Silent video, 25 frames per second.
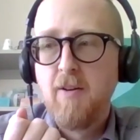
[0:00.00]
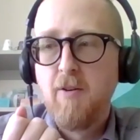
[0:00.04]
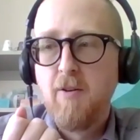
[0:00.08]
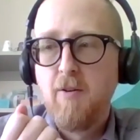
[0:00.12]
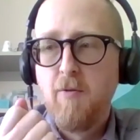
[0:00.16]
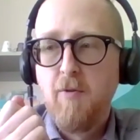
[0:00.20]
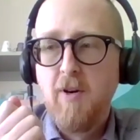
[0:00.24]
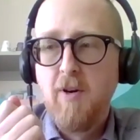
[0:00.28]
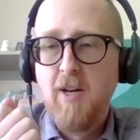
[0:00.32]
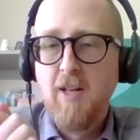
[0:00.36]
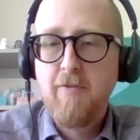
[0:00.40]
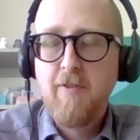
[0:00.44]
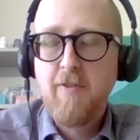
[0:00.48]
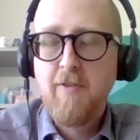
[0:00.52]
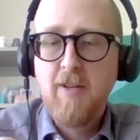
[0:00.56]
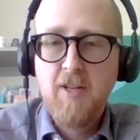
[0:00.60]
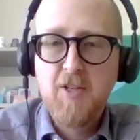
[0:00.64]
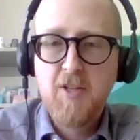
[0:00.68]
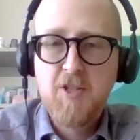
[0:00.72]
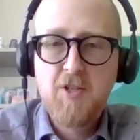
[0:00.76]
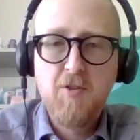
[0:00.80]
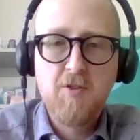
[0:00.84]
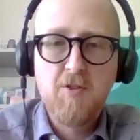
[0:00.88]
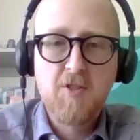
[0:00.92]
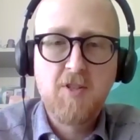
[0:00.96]
relevant
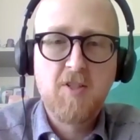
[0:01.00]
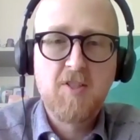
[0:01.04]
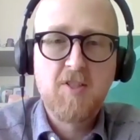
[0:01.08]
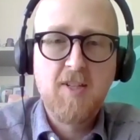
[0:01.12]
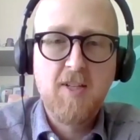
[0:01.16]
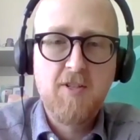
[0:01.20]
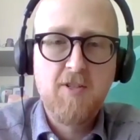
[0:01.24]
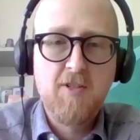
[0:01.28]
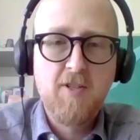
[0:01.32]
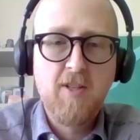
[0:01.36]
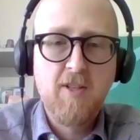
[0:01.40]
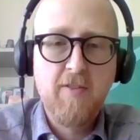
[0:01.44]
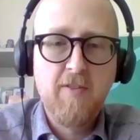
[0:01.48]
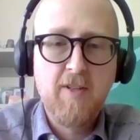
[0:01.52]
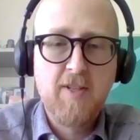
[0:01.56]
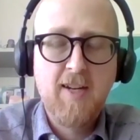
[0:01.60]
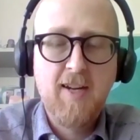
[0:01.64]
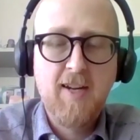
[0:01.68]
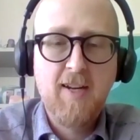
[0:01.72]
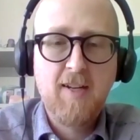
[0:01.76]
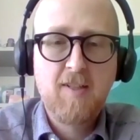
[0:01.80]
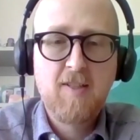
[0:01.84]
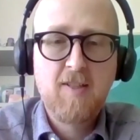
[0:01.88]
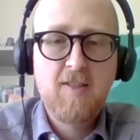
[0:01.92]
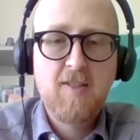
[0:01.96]
issues are centered in the
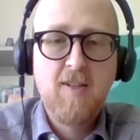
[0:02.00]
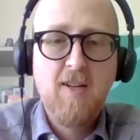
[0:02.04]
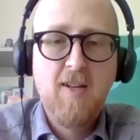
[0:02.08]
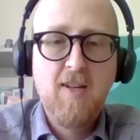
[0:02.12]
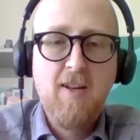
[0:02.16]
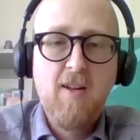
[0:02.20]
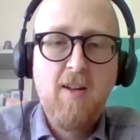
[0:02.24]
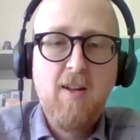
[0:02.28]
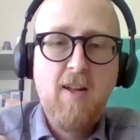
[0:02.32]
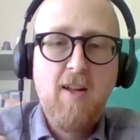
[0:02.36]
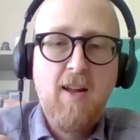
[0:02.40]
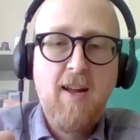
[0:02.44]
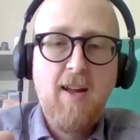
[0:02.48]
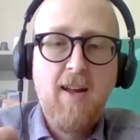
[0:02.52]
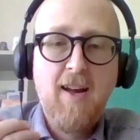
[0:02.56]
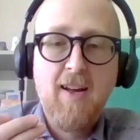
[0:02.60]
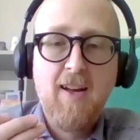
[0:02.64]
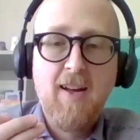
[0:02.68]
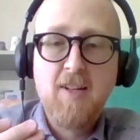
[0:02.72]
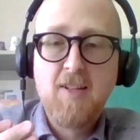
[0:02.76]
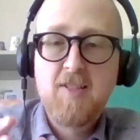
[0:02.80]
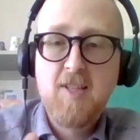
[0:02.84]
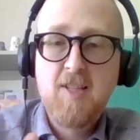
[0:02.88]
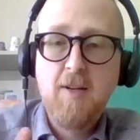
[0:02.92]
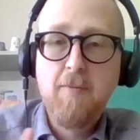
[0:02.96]
text.
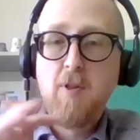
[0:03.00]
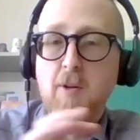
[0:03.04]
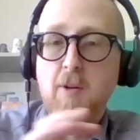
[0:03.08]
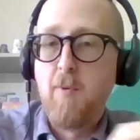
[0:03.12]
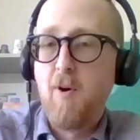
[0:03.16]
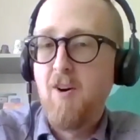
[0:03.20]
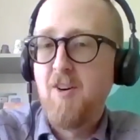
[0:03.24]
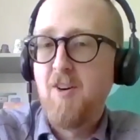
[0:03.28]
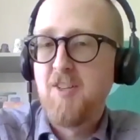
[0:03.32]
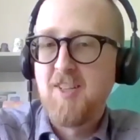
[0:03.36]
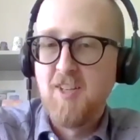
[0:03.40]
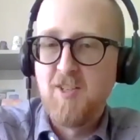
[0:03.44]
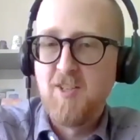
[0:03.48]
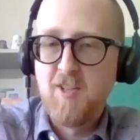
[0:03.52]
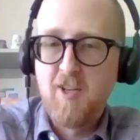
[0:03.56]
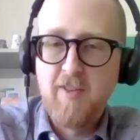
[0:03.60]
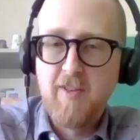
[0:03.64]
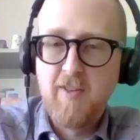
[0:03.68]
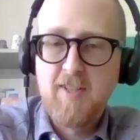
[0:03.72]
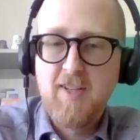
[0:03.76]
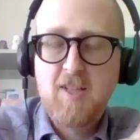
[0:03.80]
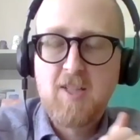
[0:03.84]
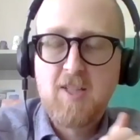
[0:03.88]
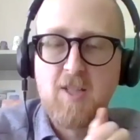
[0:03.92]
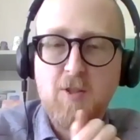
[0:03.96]
Some of them are centered in the
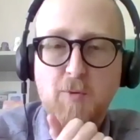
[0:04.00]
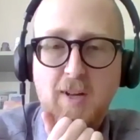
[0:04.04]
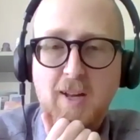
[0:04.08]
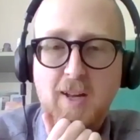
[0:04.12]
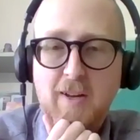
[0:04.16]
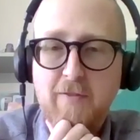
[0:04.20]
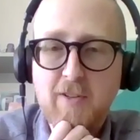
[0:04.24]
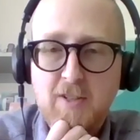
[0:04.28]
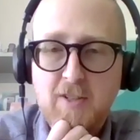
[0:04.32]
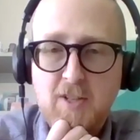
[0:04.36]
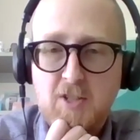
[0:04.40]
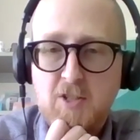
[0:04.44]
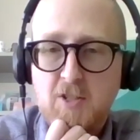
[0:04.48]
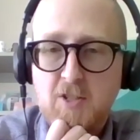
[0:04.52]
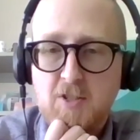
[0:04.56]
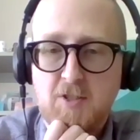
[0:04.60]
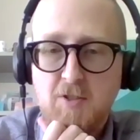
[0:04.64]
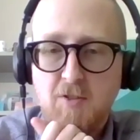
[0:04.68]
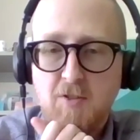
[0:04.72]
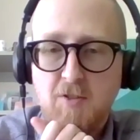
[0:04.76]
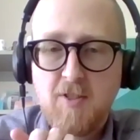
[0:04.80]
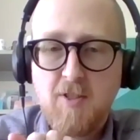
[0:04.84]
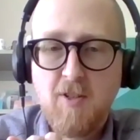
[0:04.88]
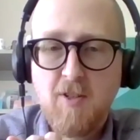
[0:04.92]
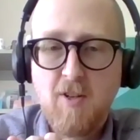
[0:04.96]
text, so we have Indigenous
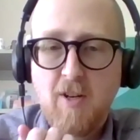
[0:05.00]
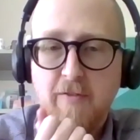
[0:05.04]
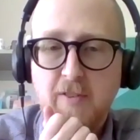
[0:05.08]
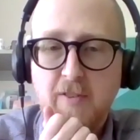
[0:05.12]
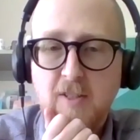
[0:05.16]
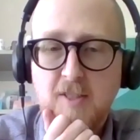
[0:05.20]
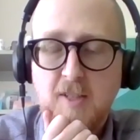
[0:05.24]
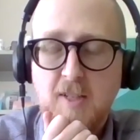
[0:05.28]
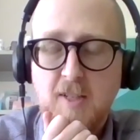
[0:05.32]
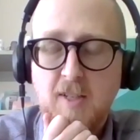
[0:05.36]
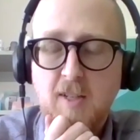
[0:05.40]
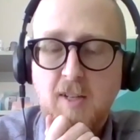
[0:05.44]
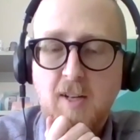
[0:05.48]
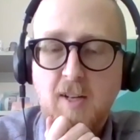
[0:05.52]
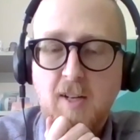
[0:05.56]
students here, obviously.